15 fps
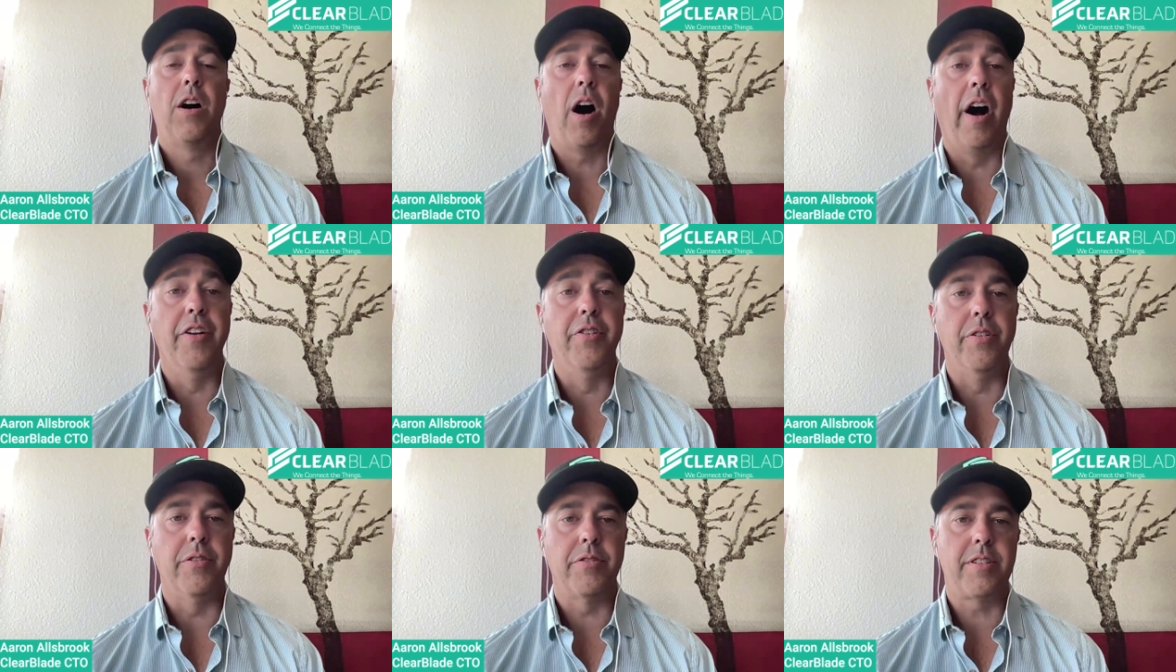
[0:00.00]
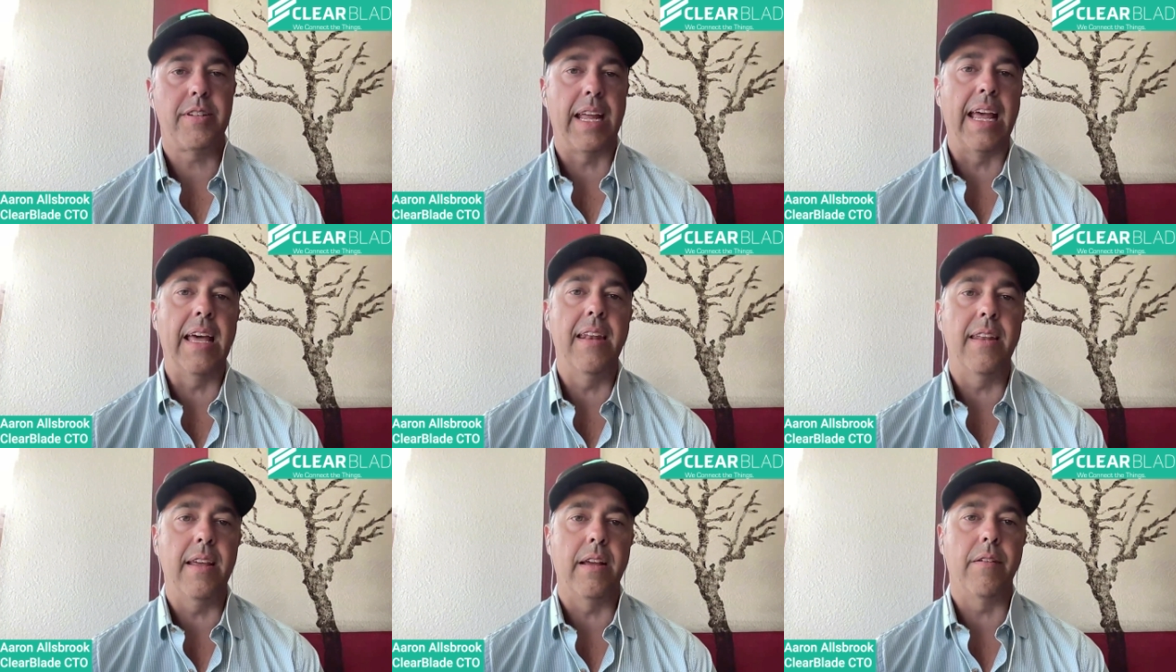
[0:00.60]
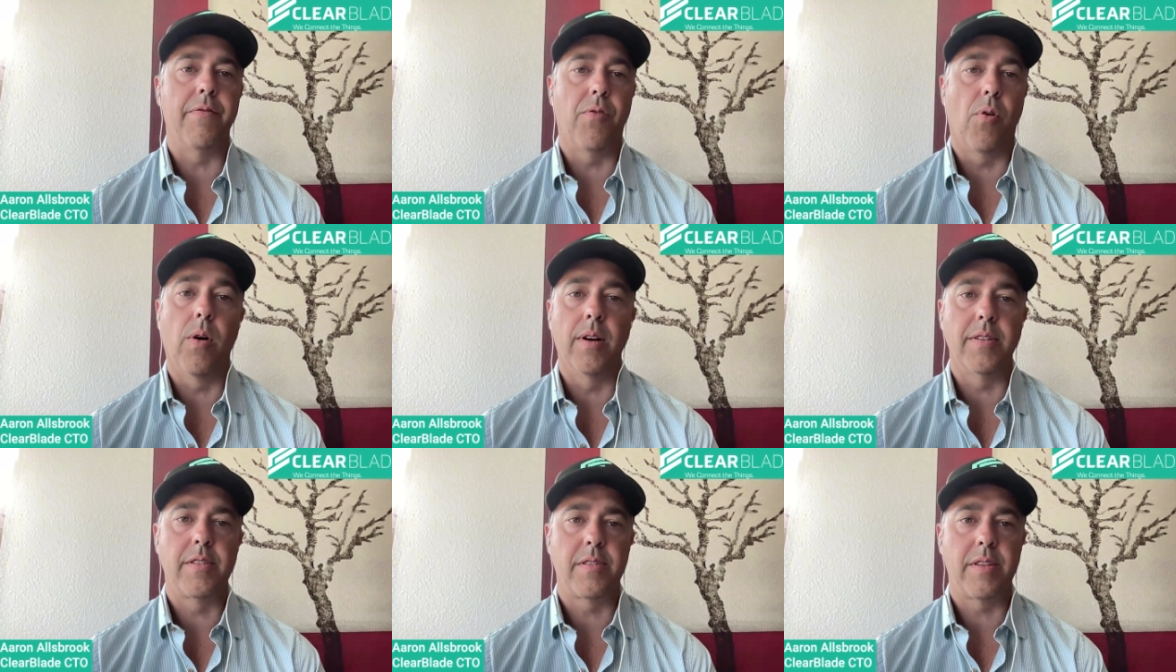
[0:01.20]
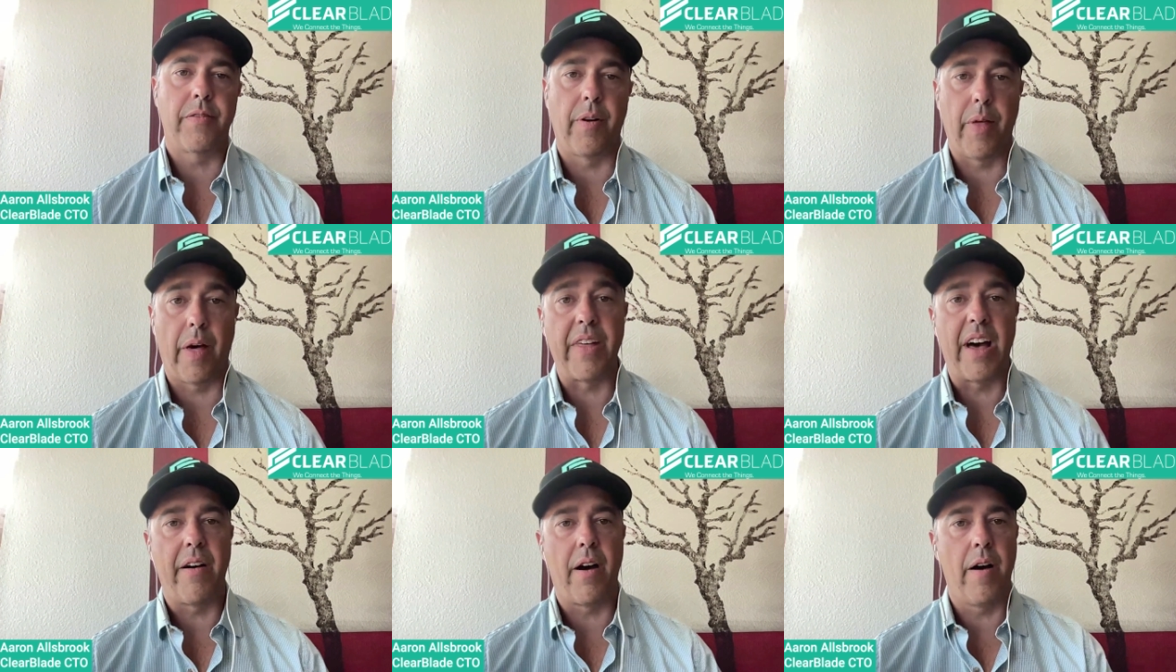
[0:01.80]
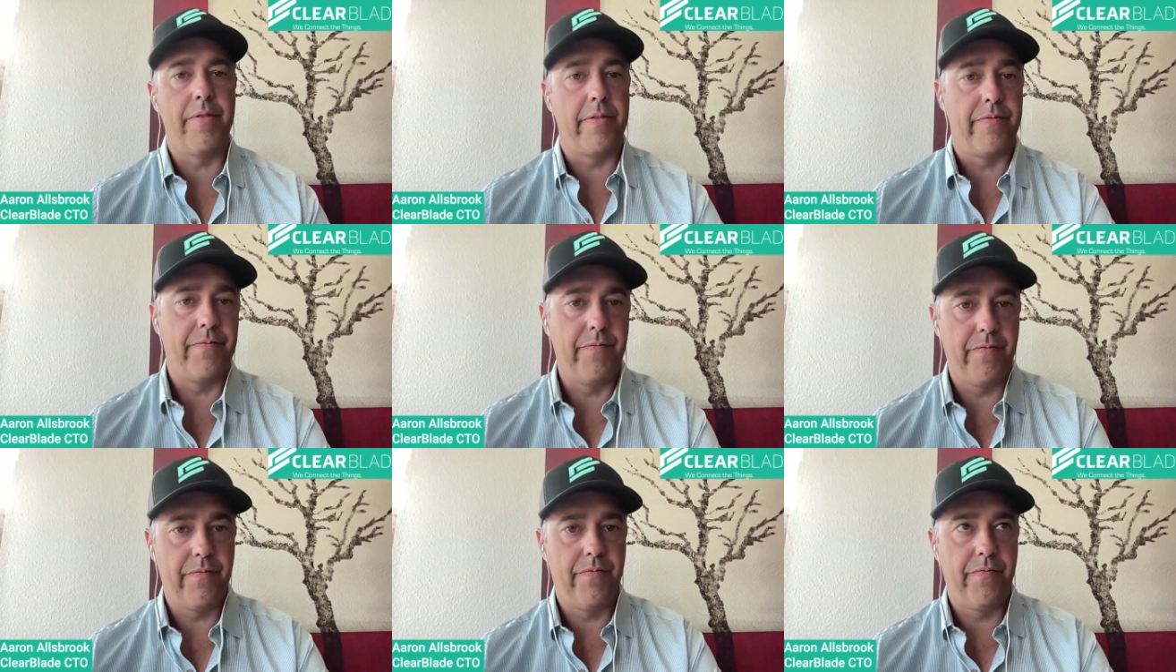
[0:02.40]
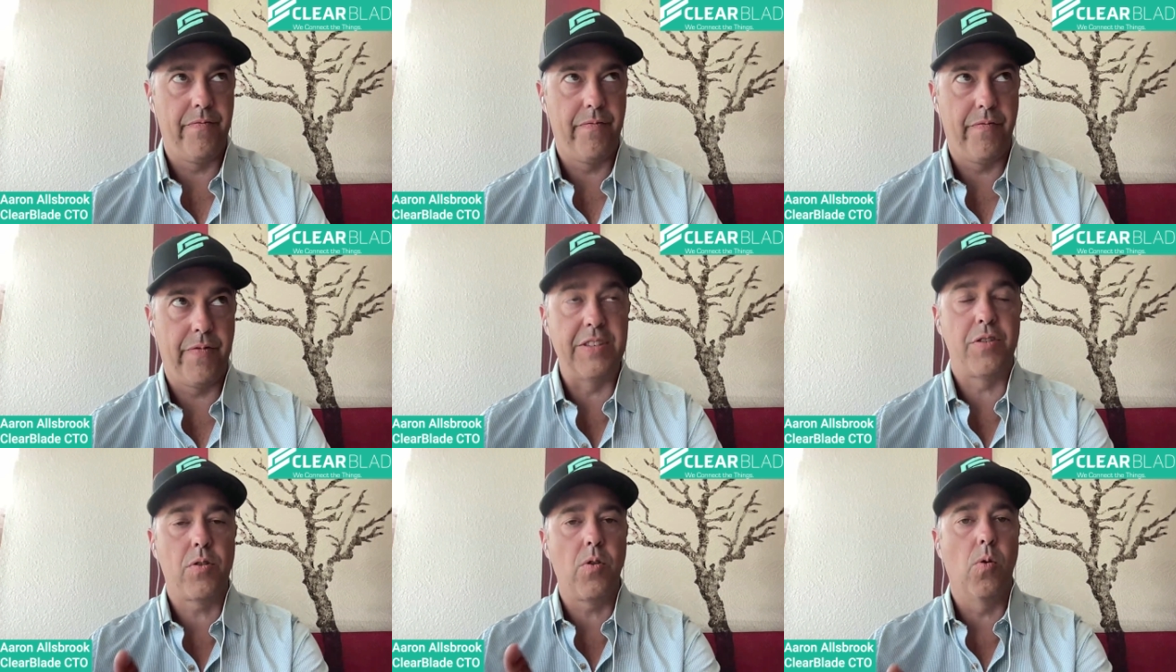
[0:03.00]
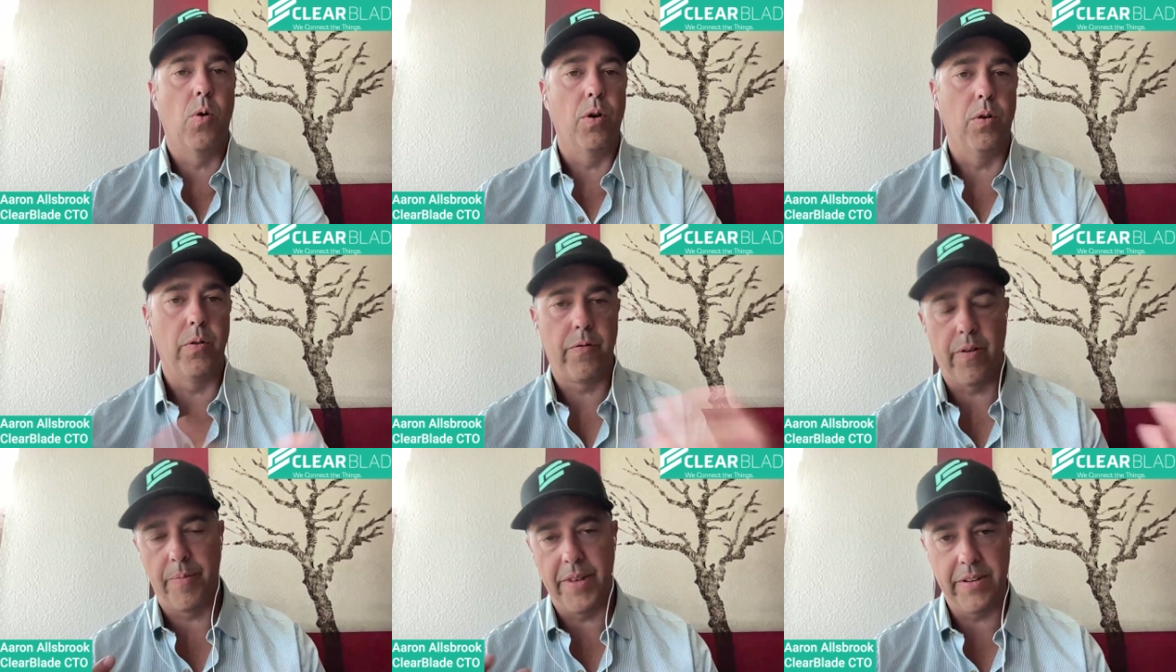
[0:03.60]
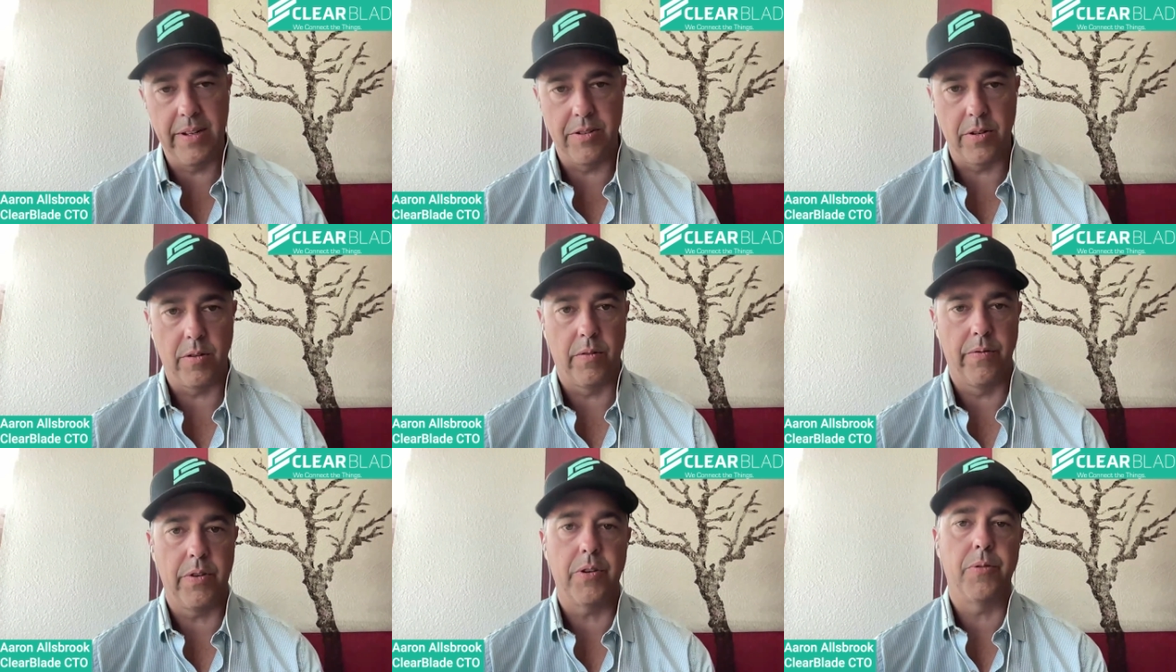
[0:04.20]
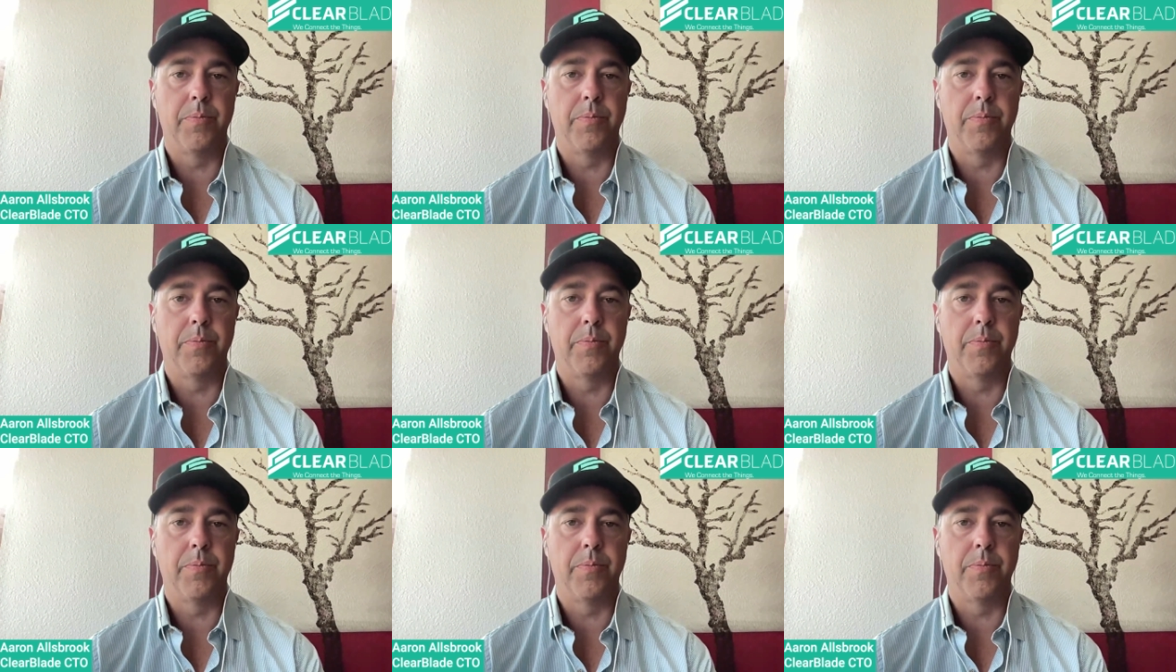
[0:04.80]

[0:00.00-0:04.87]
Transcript: understanding for us of the physical world from the digital view.